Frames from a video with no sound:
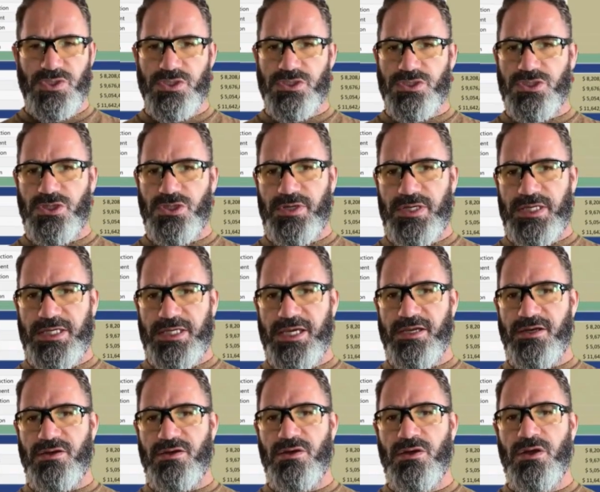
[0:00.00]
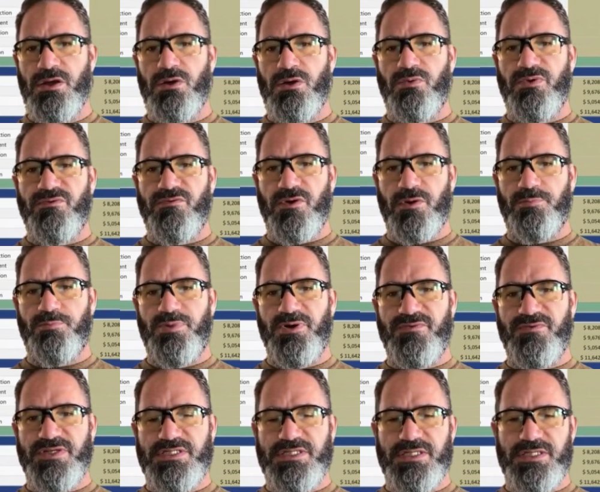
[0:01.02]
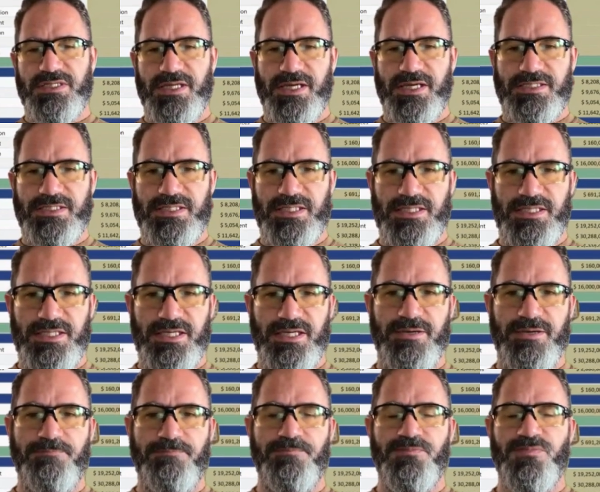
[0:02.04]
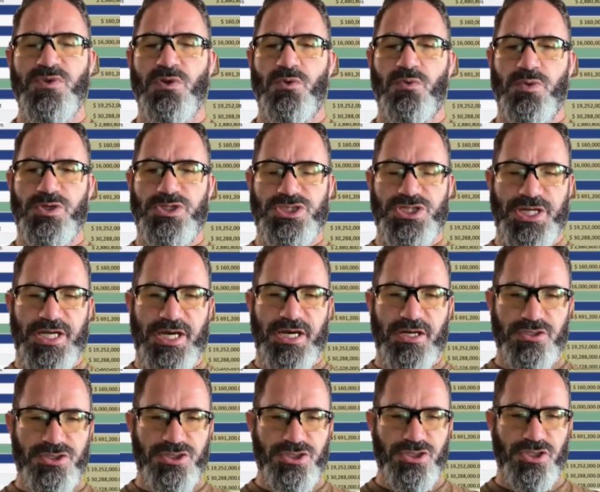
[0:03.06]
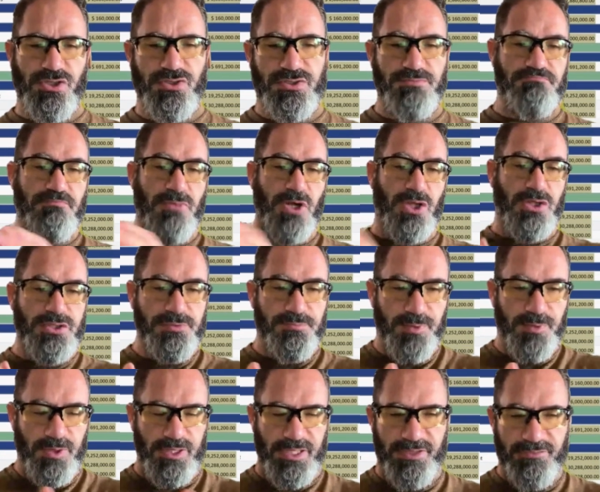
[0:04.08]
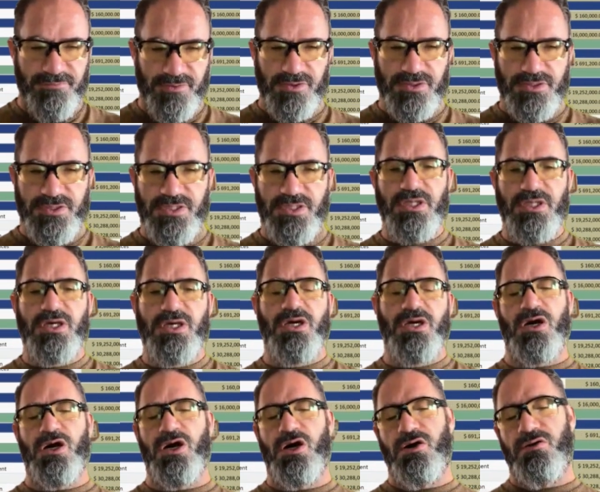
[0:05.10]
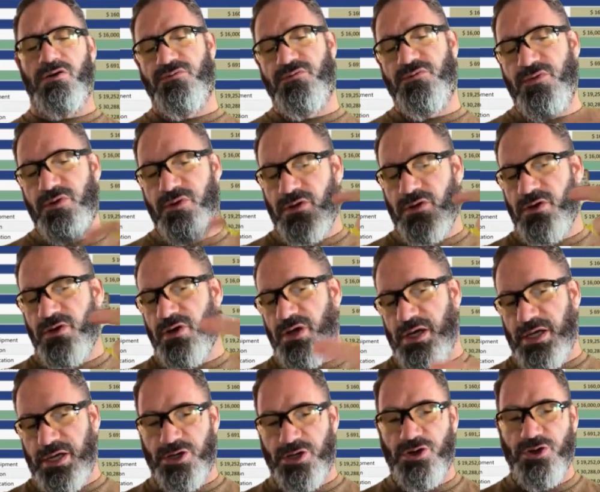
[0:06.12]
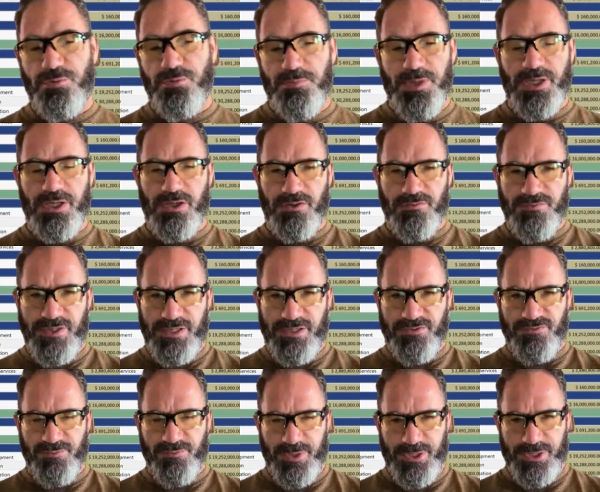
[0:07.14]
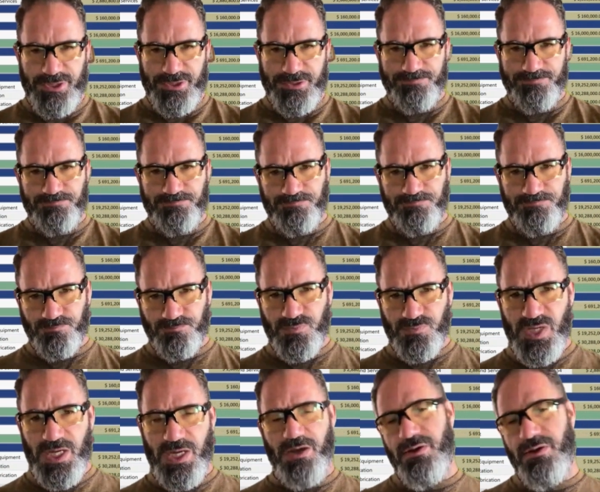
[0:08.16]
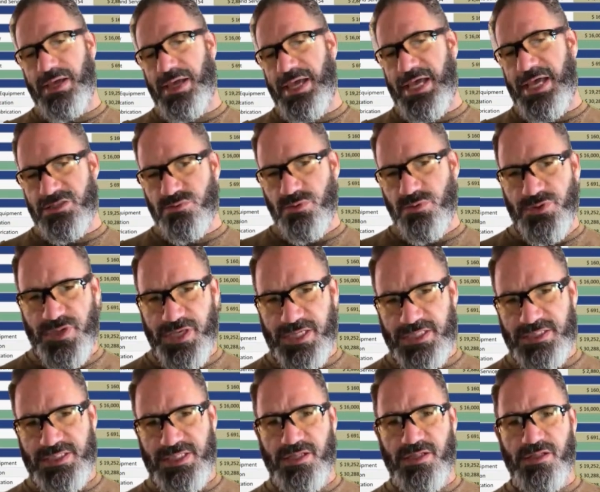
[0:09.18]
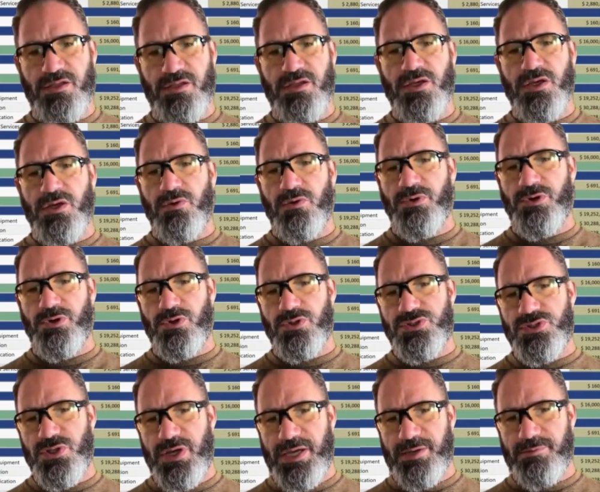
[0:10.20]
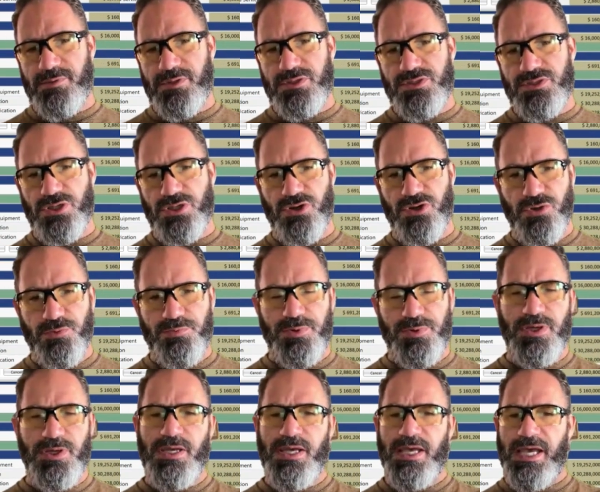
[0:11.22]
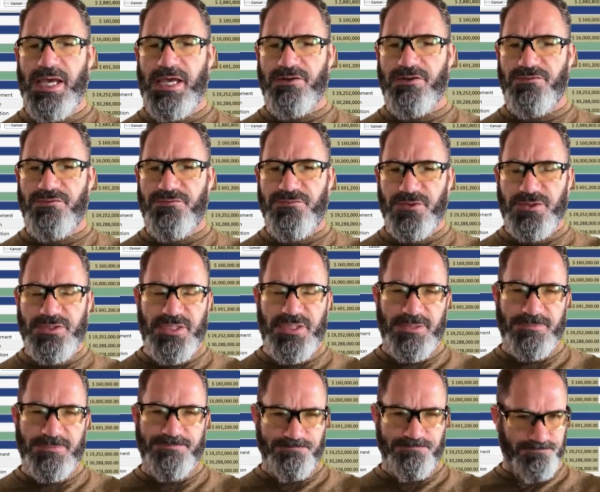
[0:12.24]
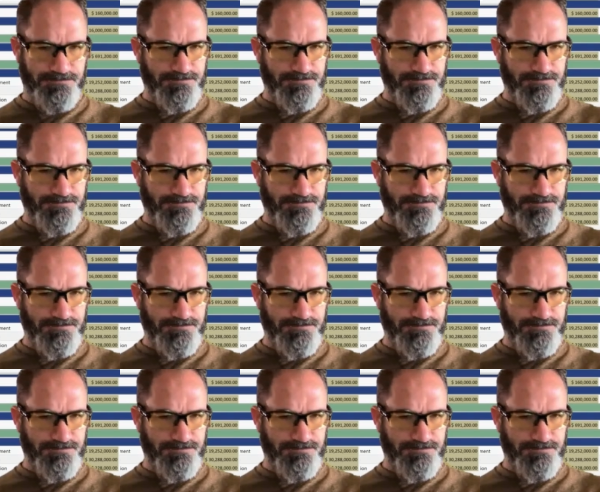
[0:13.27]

So again, we've got pivoted data here, which now shows multiple levels of grouping of that information. Now, as with Excel, we're also able to group and filter